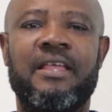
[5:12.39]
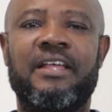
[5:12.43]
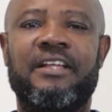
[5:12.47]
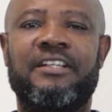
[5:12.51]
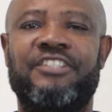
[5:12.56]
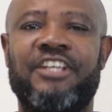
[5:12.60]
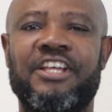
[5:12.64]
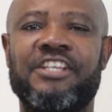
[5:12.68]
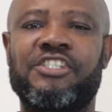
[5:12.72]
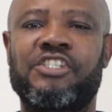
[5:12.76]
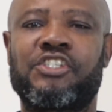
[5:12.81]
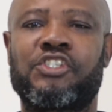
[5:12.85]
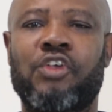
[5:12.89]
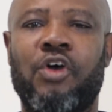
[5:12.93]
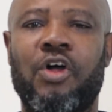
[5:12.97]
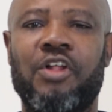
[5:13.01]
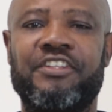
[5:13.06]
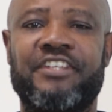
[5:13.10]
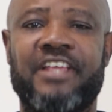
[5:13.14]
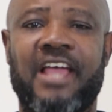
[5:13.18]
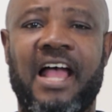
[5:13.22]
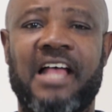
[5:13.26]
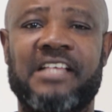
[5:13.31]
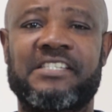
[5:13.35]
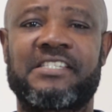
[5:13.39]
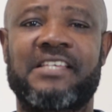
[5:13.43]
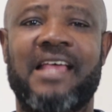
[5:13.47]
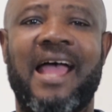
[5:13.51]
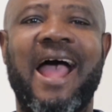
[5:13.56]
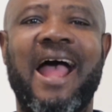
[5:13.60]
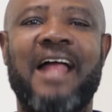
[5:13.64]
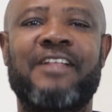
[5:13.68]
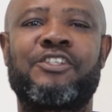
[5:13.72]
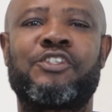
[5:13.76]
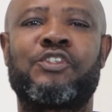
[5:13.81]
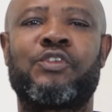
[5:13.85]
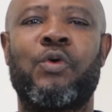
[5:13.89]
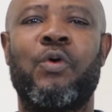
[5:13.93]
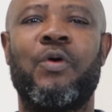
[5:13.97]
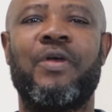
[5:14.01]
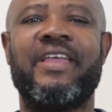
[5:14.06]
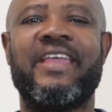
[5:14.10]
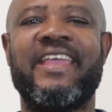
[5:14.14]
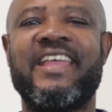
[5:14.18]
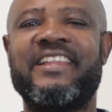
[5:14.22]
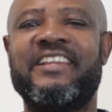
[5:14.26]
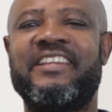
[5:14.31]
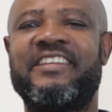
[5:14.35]
These soldiers had
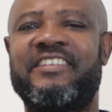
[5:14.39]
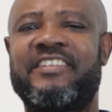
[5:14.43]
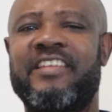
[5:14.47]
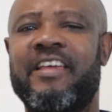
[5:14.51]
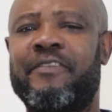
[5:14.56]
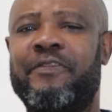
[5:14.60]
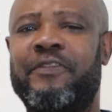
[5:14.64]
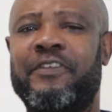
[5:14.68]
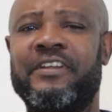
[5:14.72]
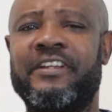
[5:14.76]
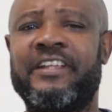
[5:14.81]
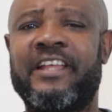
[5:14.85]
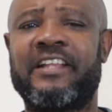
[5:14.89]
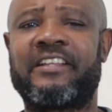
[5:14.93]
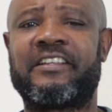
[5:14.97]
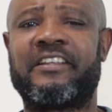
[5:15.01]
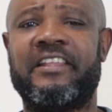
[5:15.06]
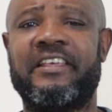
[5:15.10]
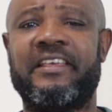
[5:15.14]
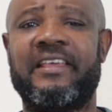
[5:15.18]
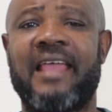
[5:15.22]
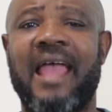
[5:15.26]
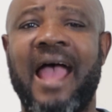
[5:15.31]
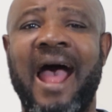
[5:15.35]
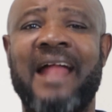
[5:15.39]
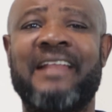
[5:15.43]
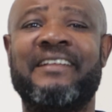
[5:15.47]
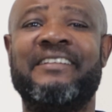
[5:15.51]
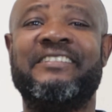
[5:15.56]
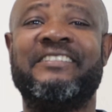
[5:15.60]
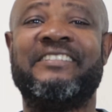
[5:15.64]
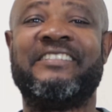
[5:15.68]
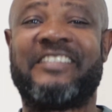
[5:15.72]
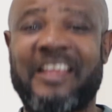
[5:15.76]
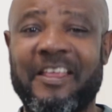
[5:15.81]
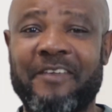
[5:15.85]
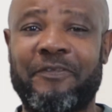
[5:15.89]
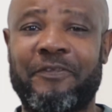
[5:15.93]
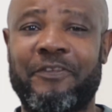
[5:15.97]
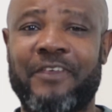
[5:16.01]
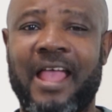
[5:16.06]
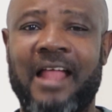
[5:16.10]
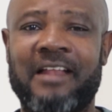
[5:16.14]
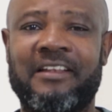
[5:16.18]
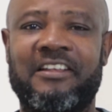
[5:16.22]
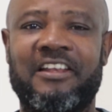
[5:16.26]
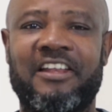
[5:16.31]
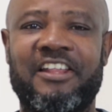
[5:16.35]
to indefinitely and
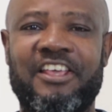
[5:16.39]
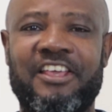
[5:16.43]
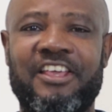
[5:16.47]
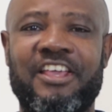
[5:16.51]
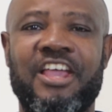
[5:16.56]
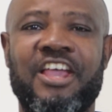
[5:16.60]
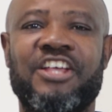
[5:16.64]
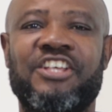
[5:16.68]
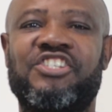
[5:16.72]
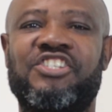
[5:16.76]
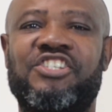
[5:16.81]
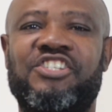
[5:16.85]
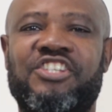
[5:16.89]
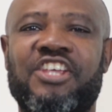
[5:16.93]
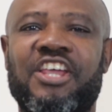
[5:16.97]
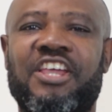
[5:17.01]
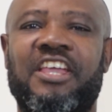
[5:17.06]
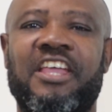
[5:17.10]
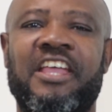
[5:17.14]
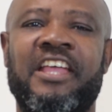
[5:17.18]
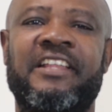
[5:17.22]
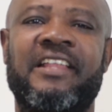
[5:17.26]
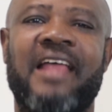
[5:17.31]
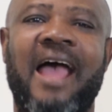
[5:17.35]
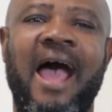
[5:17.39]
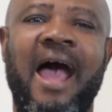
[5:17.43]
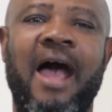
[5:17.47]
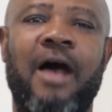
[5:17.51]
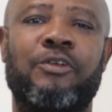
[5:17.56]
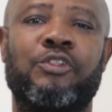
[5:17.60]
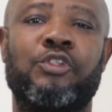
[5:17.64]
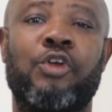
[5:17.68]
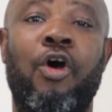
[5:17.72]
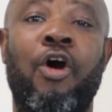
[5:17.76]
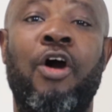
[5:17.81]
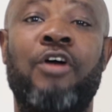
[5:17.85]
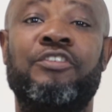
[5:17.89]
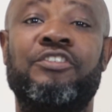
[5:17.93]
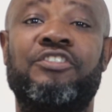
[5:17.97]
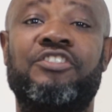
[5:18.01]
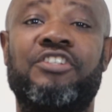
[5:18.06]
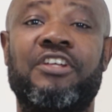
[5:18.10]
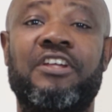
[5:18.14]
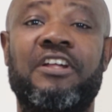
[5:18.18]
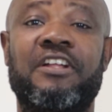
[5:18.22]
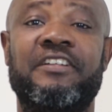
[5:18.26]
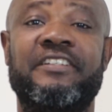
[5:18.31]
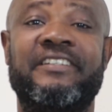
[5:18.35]
defiantly stick it out
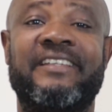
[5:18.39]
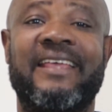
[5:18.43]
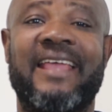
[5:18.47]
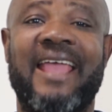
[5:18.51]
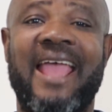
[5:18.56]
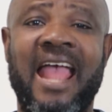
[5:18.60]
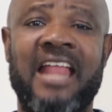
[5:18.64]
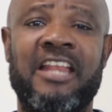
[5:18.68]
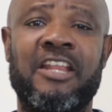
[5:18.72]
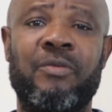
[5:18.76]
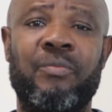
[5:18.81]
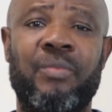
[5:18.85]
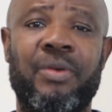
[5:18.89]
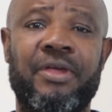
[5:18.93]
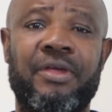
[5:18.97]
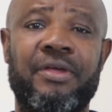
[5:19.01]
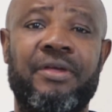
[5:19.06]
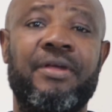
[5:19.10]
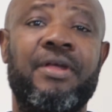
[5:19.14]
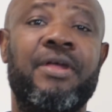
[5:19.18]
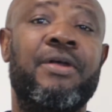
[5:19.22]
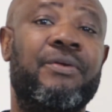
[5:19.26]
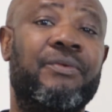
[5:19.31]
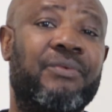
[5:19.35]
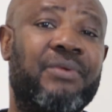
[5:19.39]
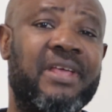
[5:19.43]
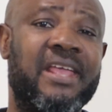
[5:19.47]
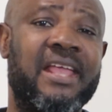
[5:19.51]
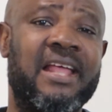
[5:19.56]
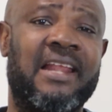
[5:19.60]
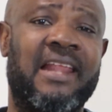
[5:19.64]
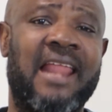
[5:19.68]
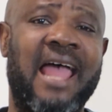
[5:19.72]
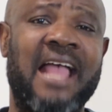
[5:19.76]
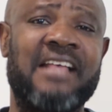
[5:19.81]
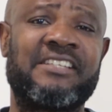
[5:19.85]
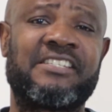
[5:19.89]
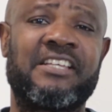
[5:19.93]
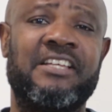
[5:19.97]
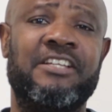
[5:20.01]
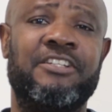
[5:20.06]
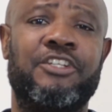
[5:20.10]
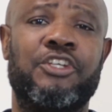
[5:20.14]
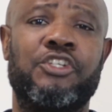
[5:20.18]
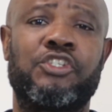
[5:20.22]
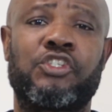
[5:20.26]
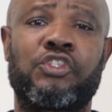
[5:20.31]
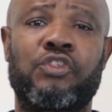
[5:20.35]
until the enemy,
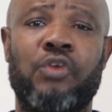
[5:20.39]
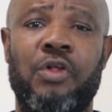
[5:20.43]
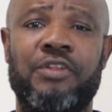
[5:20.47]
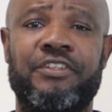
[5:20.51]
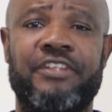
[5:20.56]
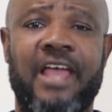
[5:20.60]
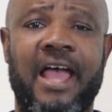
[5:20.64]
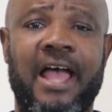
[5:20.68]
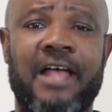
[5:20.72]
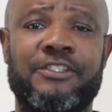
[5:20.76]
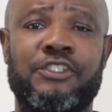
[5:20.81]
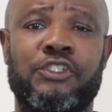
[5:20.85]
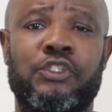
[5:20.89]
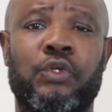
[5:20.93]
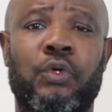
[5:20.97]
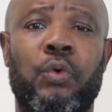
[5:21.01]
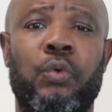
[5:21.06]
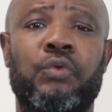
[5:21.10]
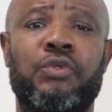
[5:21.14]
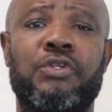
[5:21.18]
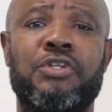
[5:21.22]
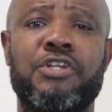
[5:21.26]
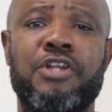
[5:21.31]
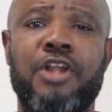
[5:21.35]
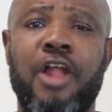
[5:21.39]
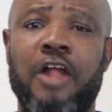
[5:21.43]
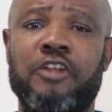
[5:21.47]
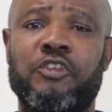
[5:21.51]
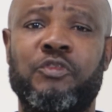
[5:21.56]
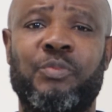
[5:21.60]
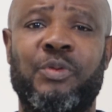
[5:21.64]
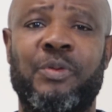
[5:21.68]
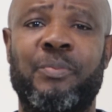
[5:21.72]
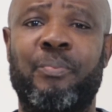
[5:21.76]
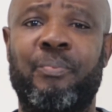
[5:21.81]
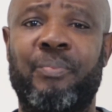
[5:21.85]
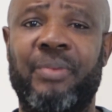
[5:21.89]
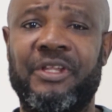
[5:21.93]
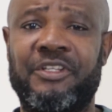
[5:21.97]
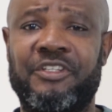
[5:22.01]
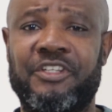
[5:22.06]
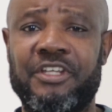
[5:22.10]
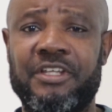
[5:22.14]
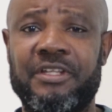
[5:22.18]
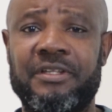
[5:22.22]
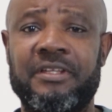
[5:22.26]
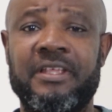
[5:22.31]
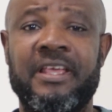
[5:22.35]
realizing the soldiers could not be
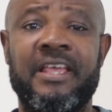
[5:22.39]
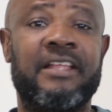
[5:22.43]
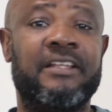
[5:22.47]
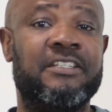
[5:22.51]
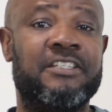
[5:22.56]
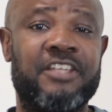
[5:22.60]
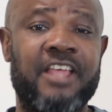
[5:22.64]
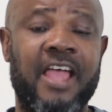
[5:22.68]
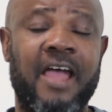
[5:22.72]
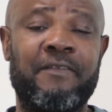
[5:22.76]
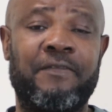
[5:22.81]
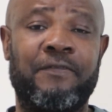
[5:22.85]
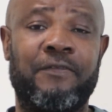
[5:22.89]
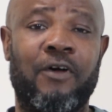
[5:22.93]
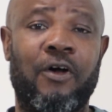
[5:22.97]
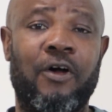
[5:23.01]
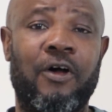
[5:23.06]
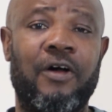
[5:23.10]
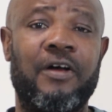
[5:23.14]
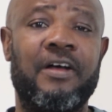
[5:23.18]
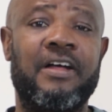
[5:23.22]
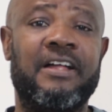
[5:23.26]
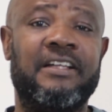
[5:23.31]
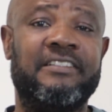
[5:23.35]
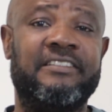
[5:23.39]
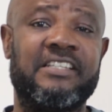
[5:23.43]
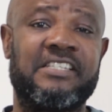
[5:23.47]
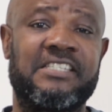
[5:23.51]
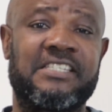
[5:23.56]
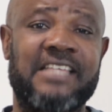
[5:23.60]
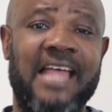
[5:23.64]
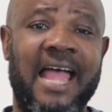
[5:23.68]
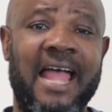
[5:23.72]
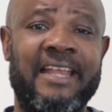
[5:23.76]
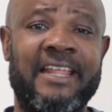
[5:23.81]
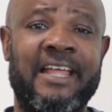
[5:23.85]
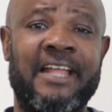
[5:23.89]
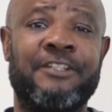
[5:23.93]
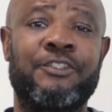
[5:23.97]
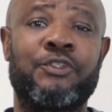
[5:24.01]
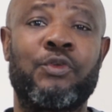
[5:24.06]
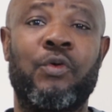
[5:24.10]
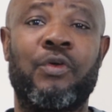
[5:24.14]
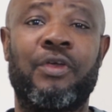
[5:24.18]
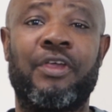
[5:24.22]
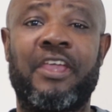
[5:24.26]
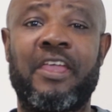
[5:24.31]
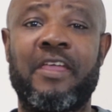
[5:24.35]
beaten, therefore decided
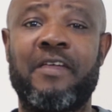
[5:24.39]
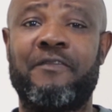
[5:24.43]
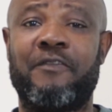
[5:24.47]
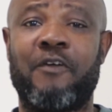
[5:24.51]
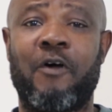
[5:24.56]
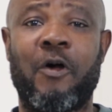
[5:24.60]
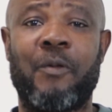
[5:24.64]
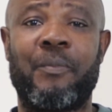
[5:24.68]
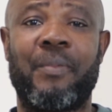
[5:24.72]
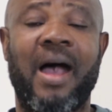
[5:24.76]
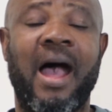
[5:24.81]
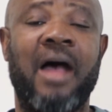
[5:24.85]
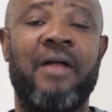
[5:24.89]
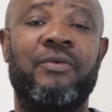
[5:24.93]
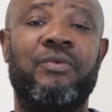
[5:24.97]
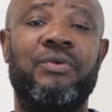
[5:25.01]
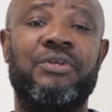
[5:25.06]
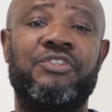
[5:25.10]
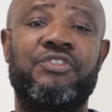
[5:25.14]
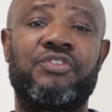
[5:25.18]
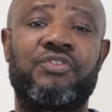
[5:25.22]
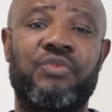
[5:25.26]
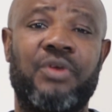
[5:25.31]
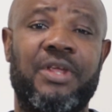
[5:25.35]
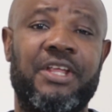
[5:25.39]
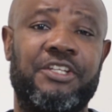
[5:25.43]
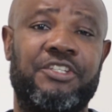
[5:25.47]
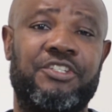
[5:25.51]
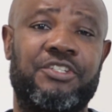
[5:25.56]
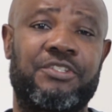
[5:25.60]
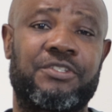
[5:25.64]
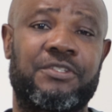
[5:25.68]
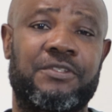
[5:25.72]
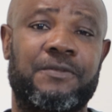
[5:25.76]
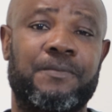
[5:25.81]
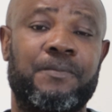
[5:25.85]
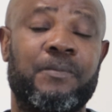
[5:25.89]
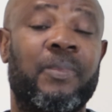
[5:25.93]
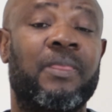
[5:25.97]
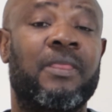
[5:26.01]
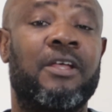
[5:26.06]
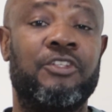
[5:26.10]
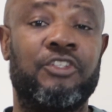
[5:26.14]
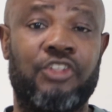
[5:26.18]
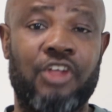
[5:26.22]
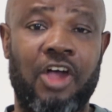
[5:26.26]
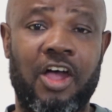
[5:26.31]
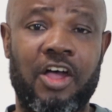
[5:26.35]
to give up and retreat.
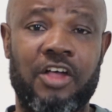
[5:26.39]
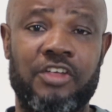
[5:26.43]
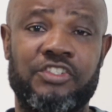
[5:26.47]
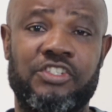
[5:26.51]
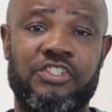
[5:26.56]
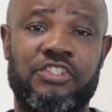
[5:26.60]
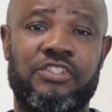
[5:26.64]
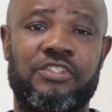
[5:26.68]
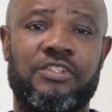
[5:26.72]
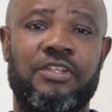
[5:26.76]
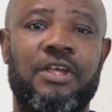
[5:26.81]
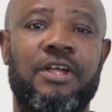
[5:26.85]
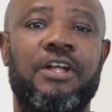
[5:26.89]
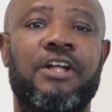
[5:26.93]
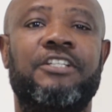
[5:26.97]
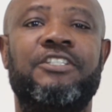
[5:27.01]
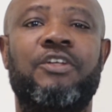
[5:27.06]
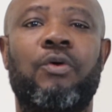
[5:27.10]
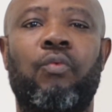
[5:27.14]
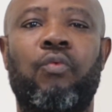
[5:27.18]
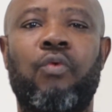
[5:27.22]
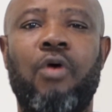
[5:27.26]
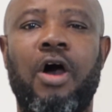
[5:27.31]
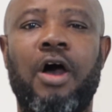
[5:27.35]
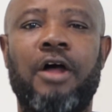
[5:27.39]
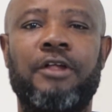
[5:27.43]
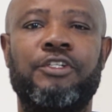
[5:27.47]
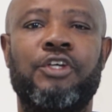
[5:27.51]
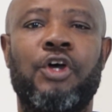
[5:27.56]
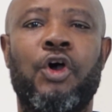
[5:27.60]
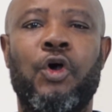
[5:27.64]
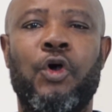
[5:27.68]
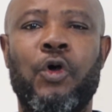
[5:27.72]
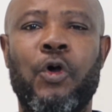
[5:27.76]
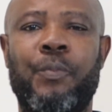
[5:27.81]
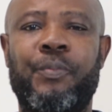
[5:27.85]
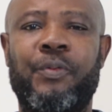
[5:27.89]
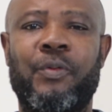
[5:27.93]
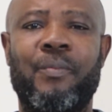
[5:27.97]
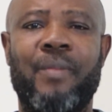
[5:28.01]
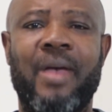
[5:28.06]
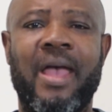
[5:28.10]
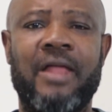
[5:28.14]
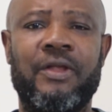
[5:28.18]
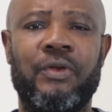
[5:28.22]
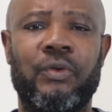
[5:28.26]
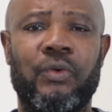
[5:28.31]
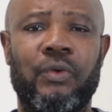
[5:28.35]
Thus, the word
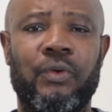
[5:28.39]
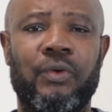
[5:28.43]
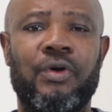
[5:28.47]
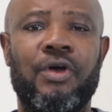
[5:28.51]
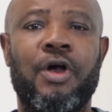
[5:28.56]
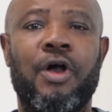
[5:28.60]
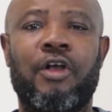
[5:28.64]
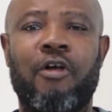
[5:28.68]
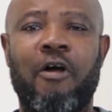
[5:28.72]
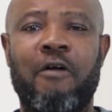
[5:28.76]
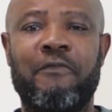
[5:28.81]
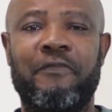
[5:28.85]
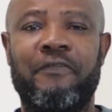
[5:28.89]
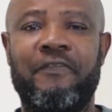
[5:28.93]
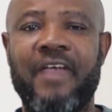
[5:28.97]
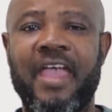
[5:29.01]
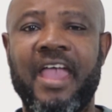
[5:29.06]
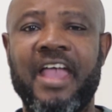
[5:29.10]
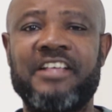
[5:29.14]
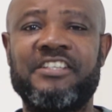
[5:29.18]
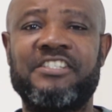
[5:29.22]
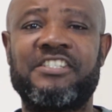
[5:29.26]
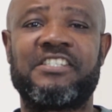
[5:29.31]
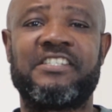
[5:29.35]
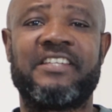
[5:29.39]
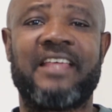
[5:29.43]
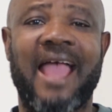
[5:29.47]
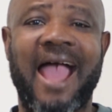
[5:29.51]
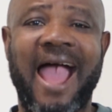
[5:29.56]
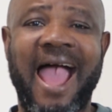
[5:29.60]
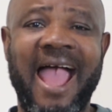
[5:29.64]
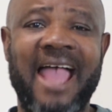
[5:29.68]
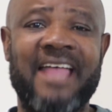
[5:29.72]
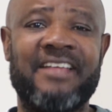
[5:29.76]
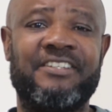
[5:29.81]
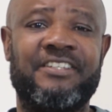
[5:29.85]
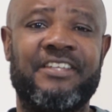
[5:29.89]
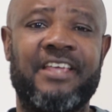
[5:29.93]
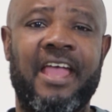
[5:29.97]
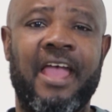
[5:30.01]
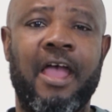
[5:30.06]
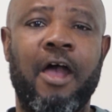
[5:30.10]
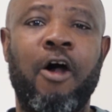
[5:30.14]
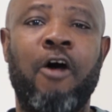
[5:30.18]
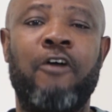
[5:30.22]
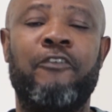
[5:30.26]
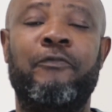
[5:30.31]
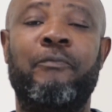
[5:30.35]
hupomeno conveys the
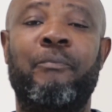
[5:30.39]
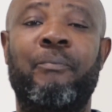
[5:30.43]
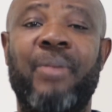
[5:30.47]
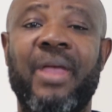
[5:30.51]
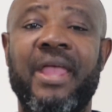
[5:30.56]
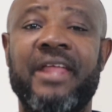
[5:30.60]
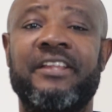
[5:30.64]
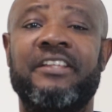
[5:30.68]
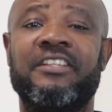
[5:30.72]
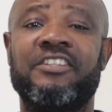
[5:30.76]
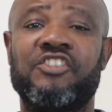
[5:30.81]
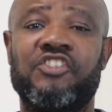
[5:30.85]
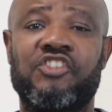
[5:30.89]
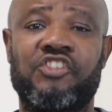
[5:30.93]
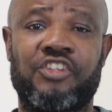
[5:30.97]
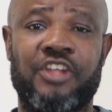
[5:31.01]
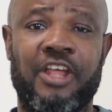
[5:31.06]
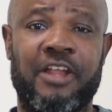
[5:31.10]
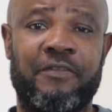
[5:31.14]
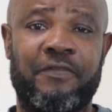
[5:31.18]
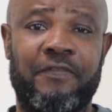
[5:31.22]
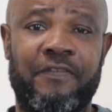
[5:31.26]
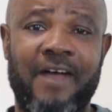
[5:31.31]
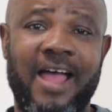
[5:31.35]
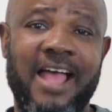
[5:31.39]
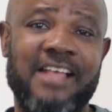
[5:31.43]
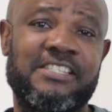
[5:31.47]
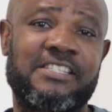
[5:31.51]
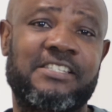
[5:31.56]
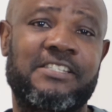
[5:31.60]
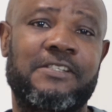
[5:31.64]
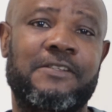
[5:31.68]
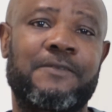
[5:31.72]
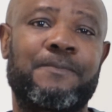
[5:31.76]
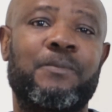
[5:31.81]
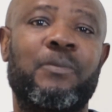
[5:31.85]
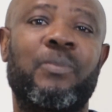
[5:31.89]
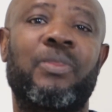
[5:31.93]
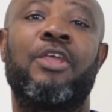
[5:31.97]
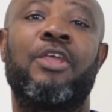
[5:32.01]
idea of being steadfast,